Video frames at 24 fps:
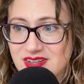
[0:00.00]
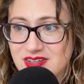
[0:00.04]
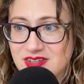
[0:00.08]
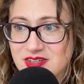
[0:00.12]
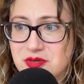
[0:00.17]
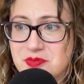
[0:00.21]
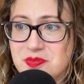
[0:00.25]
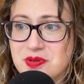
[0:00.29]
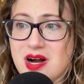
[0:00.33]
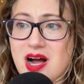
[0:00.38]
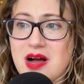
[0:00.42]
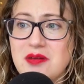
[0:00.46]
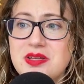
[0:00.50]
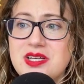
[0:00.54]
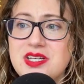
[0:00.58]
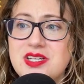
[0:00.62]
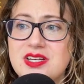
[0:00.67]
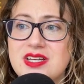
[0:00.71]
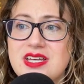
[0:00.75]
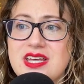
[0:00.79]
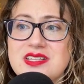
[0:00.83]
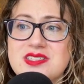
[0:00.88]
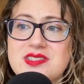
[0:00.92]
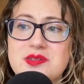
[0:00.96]
You probably
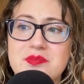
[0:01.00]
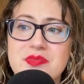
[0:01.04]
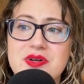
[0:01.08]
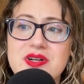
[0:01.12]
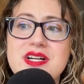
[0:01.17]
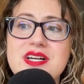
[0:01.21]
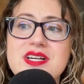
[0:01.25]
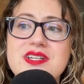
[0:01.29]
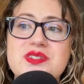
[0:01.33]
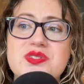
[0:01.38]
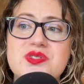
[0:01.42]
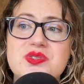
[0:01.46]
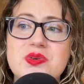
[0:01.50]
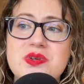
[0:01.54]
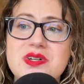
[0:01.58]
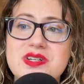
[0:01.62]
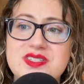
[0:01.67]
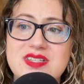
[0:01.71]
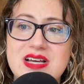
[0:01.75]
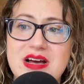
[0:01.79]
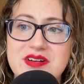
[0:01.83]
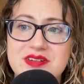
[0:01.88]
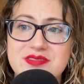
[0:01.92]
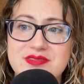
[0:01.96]
could get some pretty good
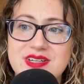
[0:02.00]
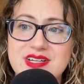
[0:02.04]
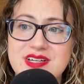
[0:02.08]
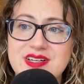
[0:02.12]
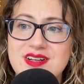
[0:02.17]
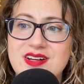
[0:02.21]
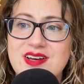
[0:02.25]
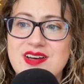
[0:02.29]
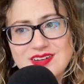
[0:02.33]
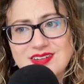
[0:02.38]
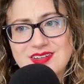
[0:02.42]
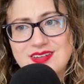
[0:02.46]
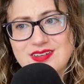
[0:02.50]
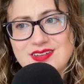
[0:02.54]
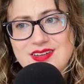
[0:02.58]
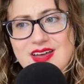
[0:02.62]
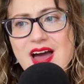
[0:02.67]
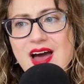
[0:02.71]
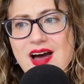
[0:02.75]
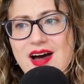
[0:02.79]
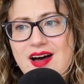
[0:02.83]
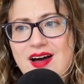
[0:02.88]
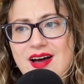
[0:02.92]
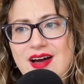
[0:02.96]
stories out of it.
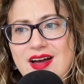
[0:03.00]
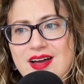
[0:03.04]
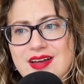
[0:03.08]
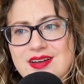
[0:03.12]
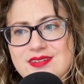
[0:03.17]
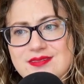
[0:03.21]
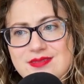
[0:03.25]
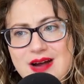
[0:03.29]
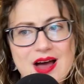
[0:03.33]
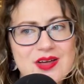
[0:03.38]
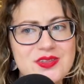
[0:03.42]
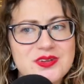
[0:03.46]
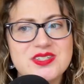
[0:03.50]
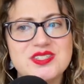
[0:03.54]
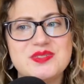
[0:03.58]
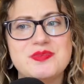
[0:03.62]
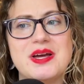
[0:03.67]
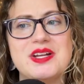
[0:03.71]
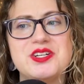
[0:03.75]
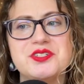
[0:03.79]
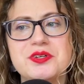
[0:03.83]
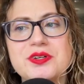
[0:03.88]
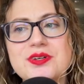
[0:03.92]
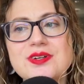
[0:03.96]
Yeah, I'd rather
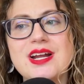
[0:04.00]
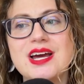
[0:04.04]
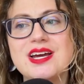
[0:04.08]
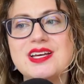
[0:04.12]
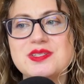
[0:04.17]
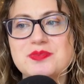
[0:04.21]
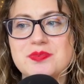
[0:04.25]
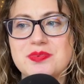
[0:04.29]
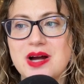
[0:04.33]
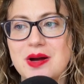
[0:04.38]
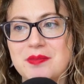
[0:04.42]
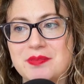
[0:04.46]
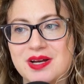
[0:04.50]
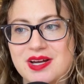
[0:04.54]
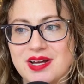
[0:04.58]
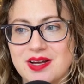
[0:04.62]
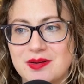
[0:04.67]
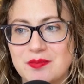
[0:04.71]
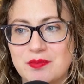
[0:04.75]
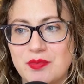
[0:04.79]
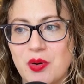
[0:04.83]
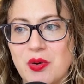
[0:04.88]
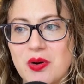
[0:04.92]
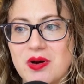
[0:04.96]
spend 2 days
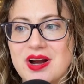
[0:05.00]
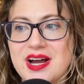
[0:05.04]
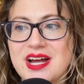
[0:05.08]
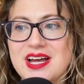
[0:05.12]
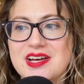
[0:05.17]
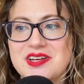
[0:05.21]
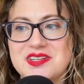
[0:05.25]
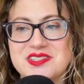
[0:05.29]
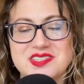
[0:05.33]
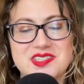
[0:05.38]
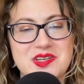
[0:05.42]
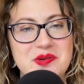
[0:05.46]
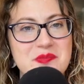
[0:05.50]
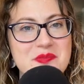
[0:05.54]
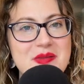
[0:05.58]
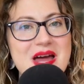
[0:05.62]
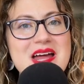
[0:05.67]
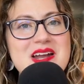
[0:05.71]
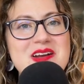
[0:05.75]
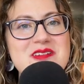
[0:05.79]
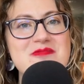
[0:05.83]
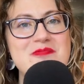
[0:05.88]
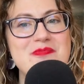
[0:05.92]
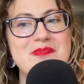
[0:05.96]
prepping and pouring a
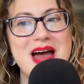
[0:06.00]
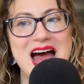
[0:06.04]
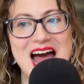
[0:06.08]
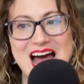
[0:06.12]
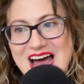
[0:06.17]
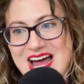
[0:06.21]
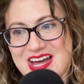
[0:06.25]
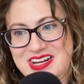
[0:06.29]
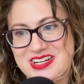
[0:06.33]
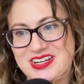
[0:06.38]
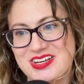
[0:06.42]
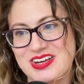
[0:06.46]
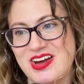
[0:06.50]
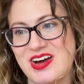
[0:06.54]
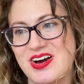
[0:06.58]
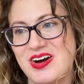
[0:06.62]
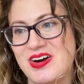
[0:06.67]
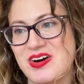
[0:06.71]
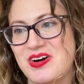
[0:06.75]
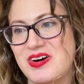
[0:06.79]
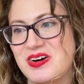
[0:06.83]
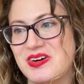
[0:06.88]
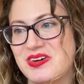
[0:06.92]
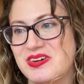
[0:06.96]
cement
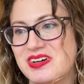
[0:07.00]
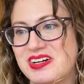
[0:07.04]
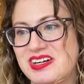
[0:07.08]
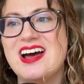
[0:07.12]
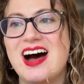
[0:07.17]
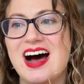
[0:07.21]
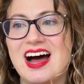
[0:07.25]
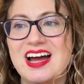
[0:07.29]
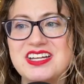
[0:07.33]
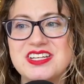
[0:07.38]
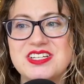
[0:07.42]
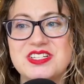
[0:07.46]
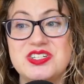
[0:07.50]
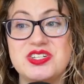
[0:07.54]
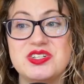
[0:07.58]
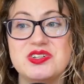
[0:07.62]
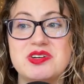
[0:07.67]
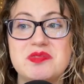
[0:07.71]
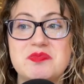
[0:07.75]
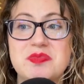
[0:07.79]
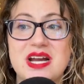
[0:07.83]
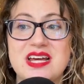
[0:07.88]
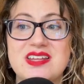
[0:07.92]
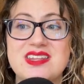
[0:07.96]
patio. I could do
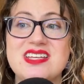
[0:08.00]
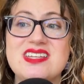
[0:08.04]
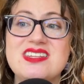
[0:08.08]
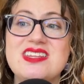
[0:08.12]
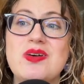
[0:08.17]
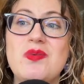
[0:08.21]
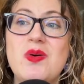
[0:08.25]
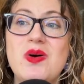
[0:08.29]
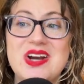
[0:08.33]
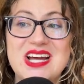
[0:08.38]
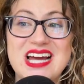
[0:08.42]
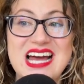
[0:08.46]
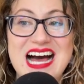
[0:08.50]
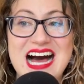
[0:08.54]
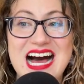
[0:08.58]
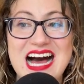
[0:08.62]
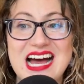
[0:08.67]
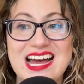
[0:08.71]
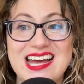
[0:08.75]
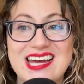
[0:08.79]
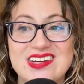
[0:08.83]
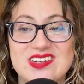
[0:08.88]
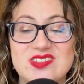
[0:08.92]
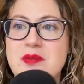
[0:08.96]
it, but I think they want a
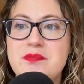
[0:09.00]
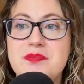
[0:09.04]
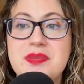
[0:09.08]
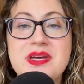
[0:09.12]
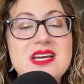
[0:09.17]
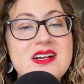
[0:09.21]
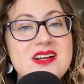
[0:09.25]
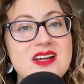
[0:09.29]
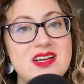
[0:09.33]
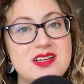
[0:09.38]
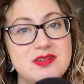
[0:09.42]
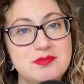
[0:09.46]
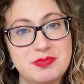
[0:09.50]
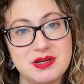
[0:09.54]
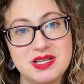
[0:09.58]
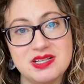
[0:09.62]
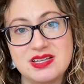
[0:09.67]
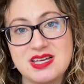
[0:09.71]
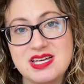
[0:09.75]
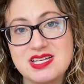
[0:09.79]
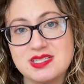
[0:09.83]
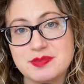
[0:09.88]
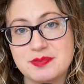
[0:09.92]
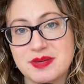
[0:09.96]
guy. Peanut
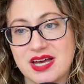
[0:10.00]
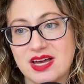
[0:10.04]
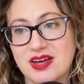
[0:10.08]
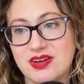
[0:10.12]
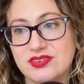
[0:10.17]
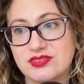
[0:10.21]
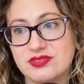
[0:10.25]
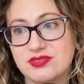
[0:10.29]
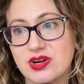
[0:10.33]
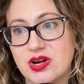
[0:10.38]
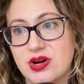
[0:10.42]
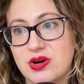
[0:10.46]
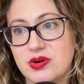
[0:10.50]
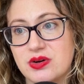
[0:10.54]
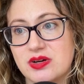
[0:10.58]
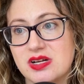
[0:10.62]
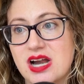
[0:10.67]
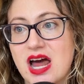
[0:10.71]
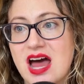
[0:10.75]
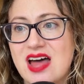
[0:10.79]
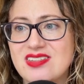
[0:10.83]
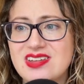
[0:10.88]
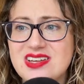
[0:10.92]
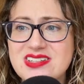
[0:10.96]
Policeman wrote,
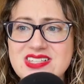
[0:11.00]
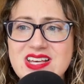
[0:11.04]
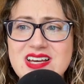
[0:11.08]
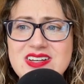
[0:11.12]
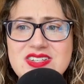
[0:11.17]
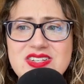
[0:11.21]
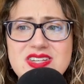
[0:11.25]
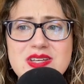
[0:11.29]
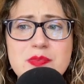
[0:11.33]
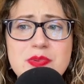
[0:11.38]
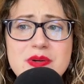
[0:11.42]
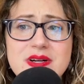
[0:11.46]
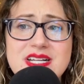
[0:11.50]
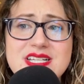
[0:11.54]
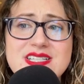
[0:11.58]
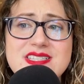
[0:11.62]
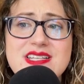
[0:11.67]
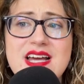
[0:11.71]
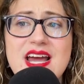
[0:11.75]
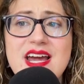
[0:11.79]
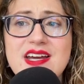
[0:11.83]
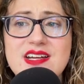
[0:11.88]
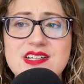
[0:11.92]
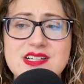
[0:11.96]
that's actually pretty
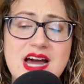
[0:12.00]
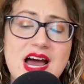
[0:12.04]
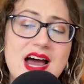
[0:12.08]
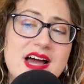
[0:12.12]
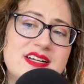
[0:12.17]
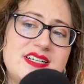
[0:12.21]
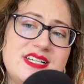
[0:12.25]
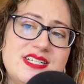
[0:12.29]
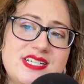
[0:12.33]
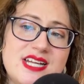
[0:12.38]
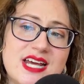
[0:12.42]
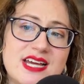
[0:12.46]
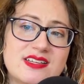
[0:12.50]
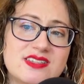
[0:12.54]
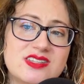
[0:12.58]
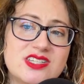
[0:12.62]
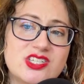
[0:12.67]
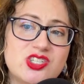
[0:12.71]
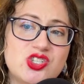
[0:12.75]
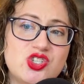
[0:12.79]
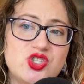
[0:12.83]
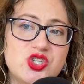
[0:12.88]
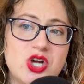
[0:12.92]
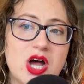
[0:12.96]
sane. I'd take
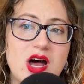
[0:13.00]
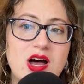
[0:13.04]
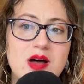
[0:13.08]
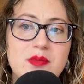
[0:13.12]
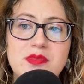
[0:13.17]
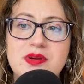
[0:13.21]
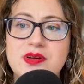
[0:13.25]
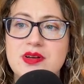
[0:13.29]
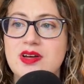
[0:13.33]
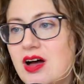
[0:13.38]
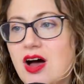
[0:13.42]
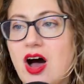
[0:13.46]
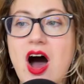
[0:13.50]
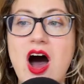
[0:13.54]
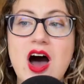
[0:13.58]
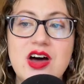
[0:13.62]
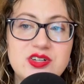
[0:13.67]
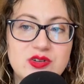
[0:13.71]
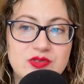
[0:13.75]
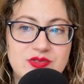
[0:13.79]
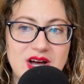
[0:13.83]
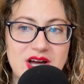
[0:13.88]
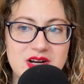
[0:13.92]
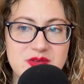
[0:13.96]
this job.
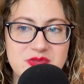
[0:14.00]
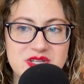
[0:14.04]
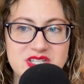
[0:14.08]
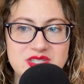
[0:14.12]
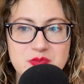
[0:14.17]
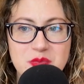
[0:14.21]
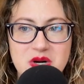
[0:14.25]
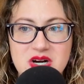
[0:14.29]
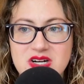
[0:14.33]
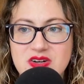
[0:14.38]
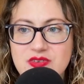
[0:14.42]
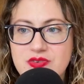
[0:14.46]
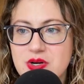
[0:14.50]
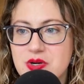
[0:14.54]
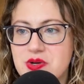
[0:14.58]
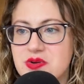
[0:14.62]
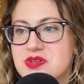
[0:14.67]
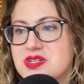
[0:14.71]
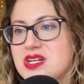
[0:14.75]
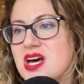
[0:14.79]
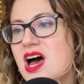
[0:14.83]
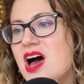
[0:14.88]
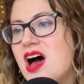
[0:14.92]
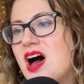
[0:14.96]
Otto von Bismarck
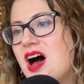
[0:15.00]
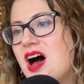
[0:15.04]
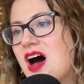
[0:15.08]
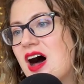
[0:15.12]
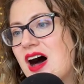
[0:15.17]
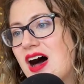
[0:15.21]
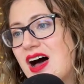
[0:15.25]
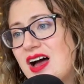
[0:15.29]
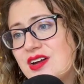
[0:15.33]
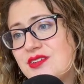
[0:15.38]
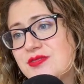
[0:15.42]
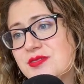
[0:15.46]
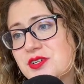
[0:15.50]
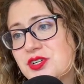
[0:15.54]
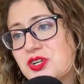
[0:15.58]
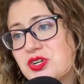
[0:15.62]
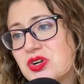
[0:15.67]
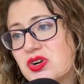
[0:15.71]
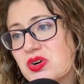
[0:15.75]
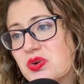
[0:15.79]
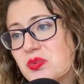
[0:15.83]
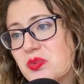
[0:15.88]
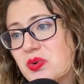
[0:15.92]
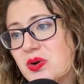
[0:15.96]
wrote, I for
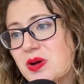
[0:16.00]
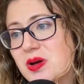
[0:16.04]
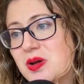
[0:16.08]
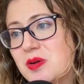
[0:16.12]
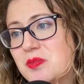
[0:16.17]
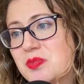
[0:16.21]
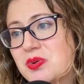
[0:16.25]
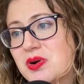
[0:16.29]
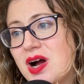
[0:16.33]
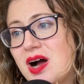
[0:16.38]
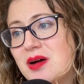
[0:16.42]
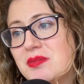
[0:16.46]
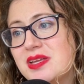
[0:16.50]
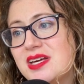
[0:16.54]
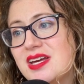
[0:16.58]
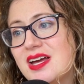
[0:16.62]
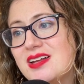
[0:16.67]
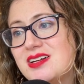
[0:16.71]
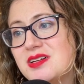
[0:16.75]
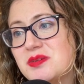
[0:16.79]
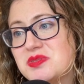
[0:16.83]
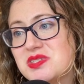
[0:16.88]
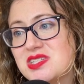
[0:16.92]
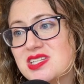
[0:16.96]
sure would probably
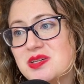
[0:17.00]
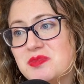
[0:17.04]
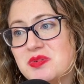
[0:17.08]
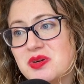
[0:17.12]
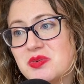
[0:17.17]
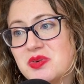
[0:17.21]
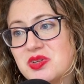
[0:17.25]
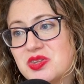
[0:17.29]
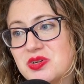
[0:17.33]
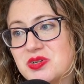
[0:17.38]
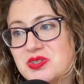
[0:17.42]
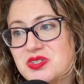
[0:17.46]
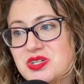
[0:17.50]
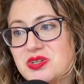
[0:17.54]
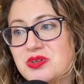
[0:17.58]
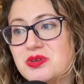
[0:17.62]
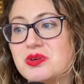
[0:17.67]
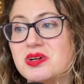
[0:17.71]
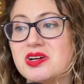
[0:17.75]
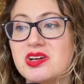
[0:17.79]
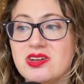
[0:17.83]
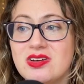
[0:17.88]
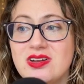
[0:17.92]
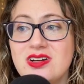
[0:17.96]
end up sleeping with her
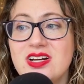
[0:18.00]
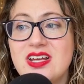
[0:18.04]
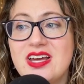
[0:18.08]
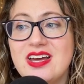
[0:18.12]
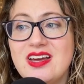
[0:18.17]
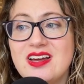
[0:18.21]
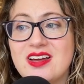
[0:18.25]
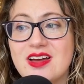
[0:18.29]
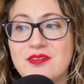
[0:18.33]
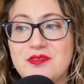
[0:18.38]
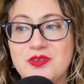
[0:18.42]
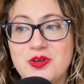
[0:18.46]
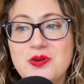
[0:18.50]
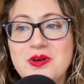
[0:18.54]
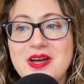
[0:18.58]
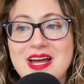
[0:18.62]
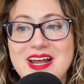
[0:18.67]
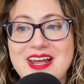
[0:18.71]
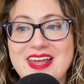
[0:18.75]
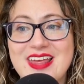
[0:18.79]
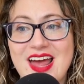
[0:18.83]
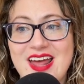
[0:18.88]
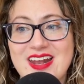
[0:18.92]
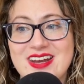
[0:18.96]
too. Good gig if you
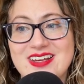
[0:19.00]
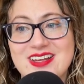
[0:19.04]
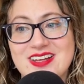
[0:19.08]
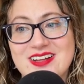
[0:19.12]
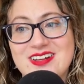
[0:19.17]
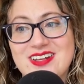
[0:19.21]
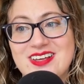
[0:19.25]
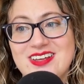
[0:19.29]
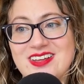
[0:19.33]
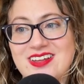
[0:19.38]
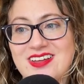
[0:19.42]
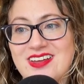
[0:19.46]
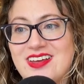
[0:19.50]
can get it.